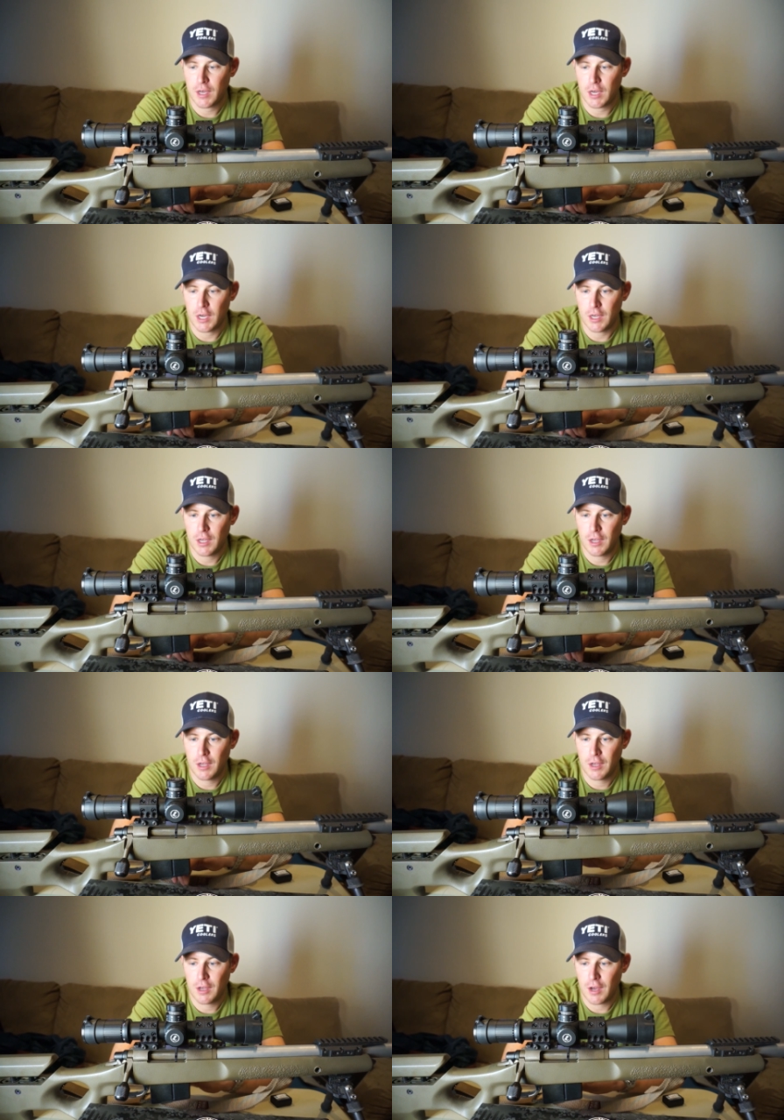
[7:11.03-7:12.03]
I
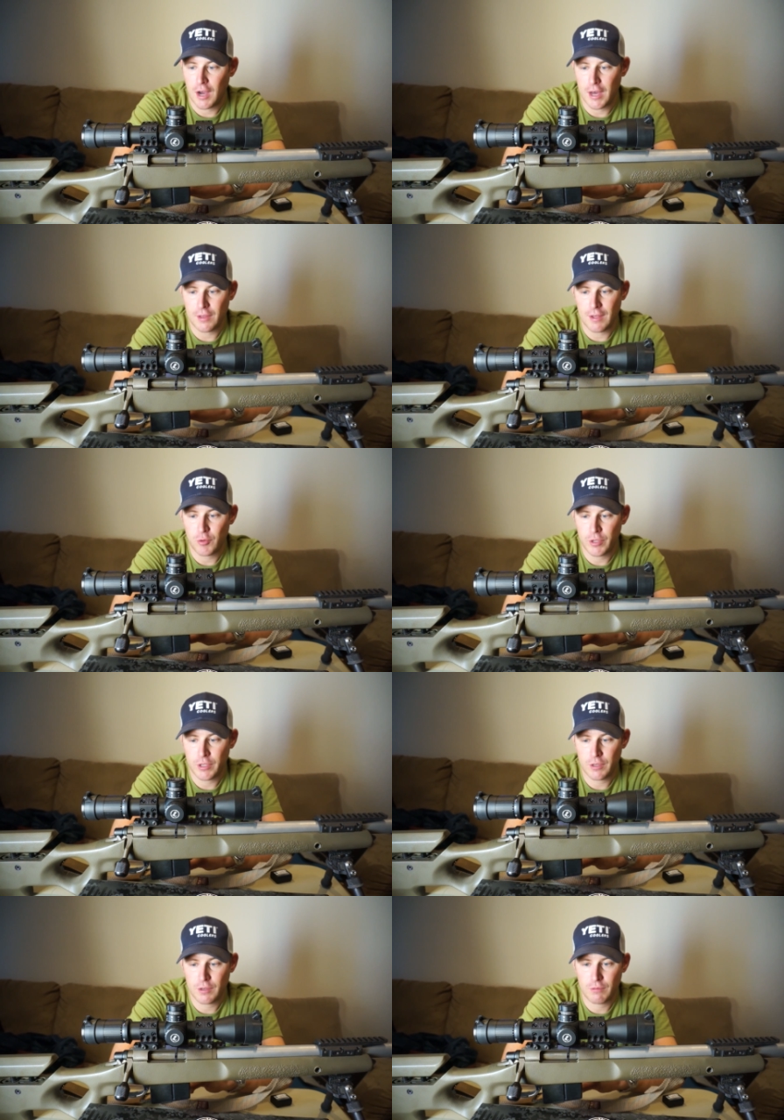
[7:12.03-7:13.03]
leveled
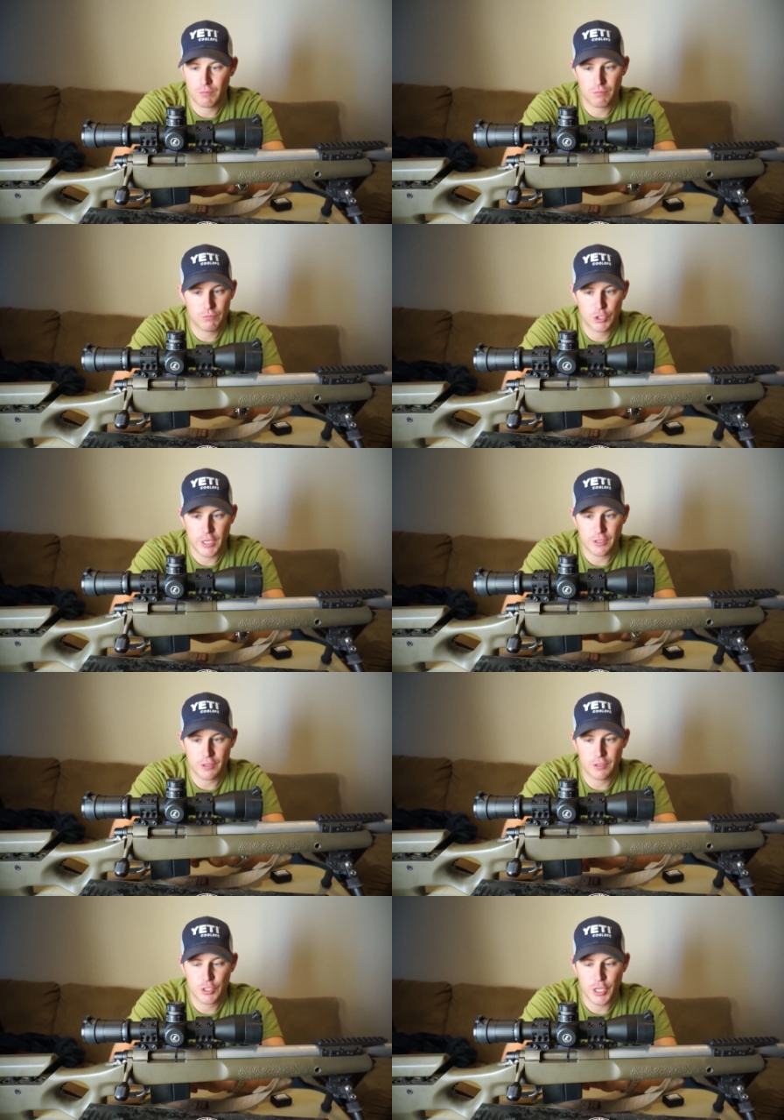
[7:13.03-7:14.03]
it, checked
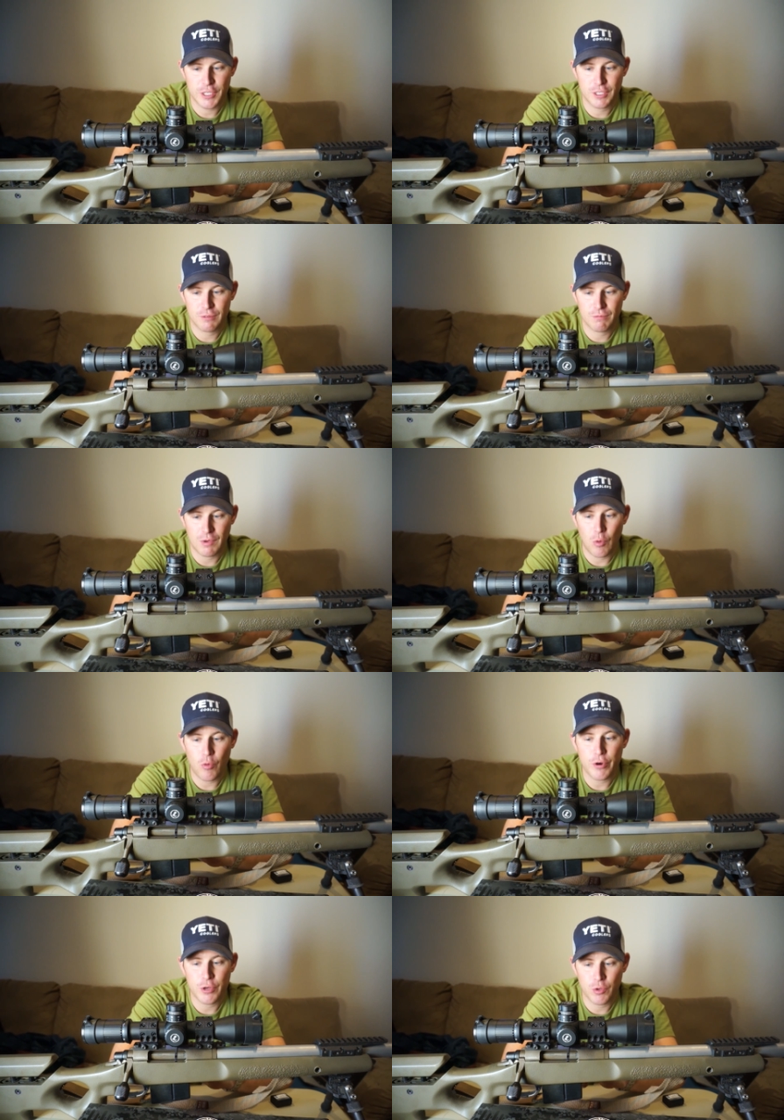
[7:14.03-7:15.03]
it. I
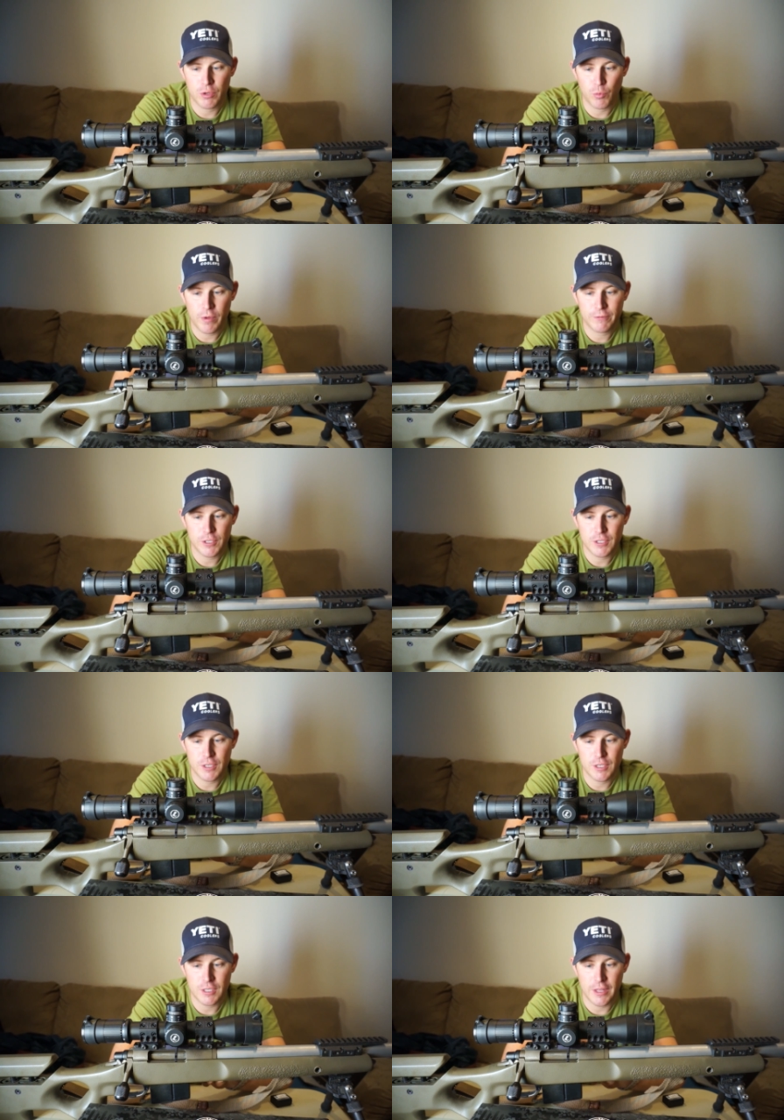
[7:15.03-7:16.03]
wanted to do it with just
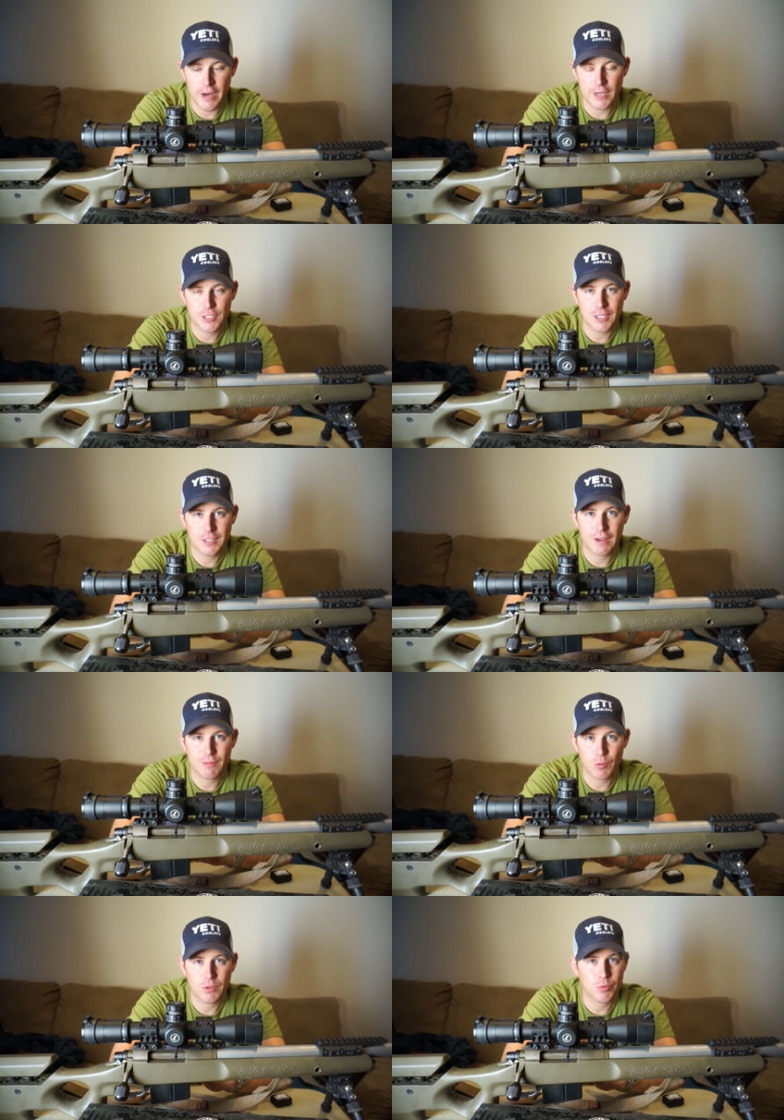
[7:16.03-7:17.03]
this, then I checked it
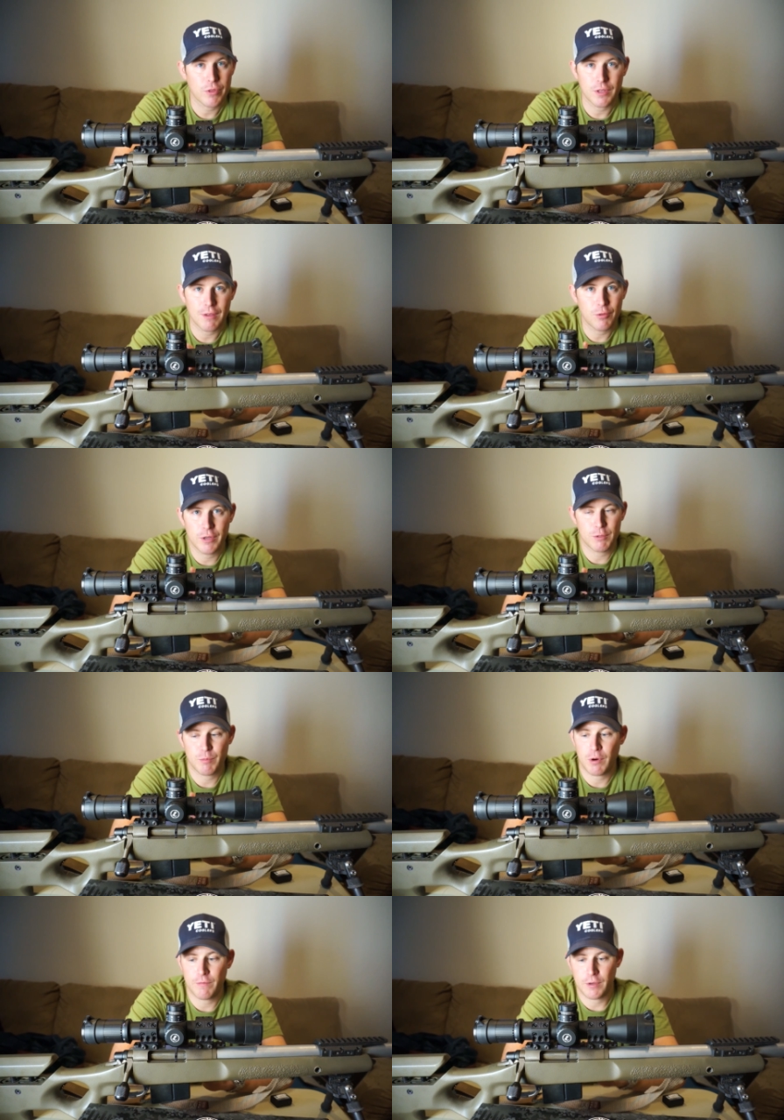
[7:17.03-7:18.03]
afterwards with the level, and it was
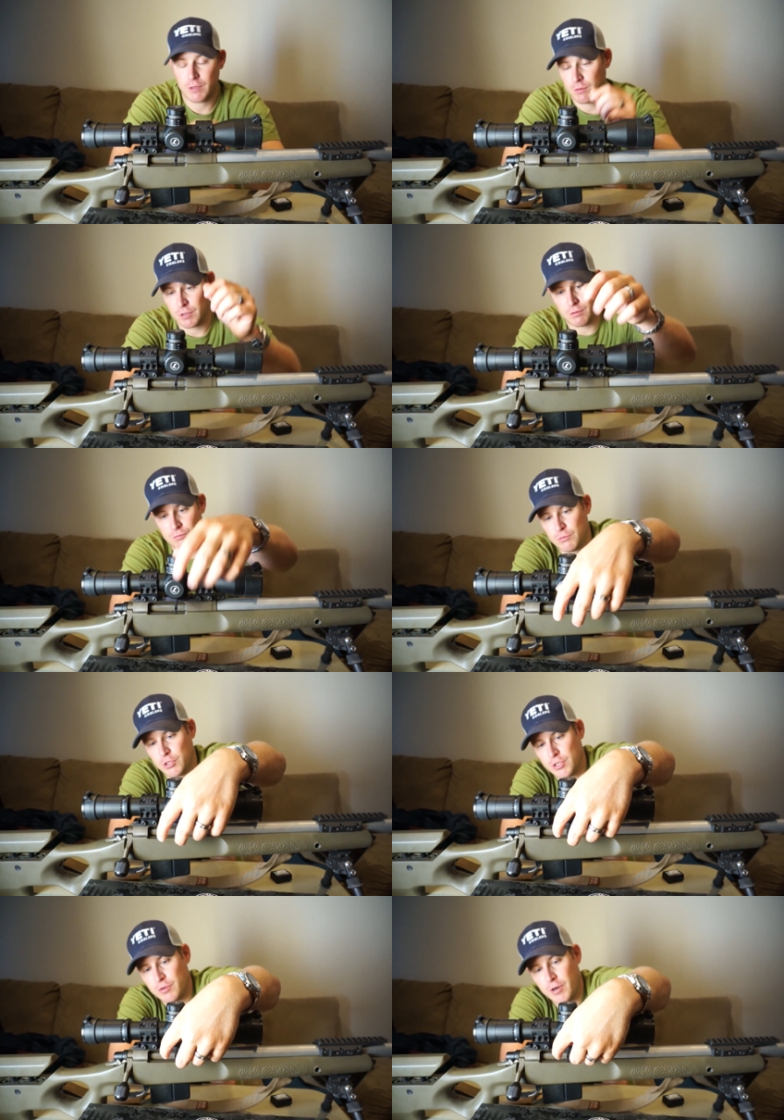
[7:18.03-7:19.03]
perfect. It was on
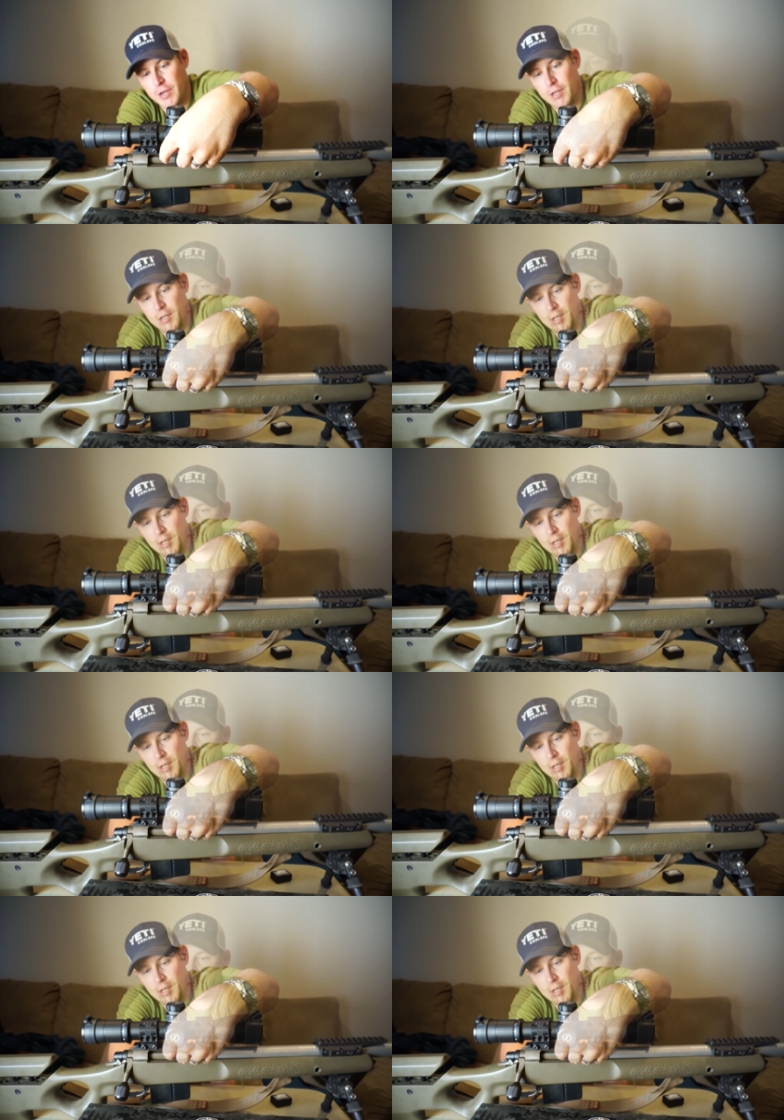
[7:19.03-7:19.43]
just right.